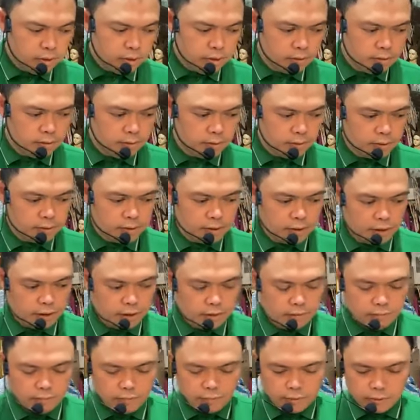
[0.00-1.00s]
John
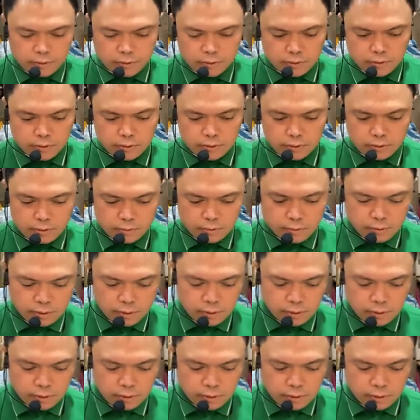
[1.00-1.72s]
13, verses